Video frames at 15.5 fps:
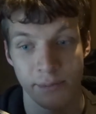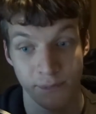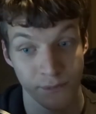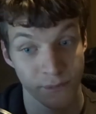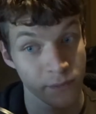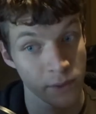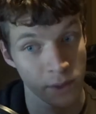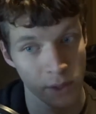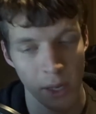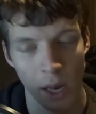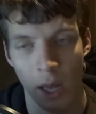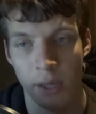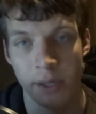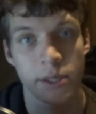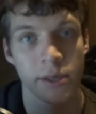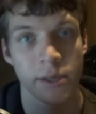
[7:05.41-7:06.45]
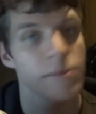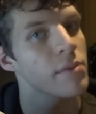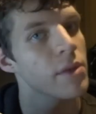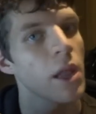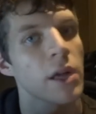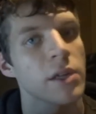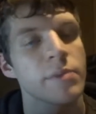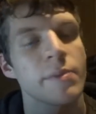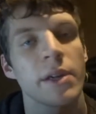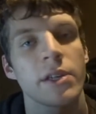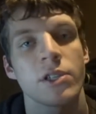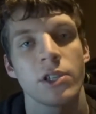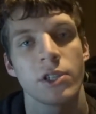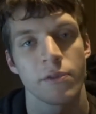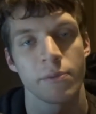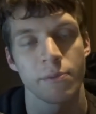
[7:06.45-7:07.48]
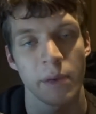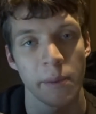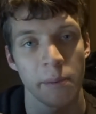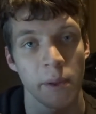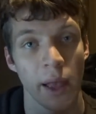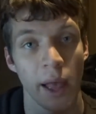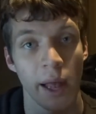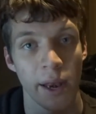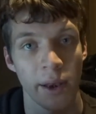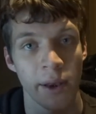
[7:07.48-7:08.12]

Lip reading: last messages from people, and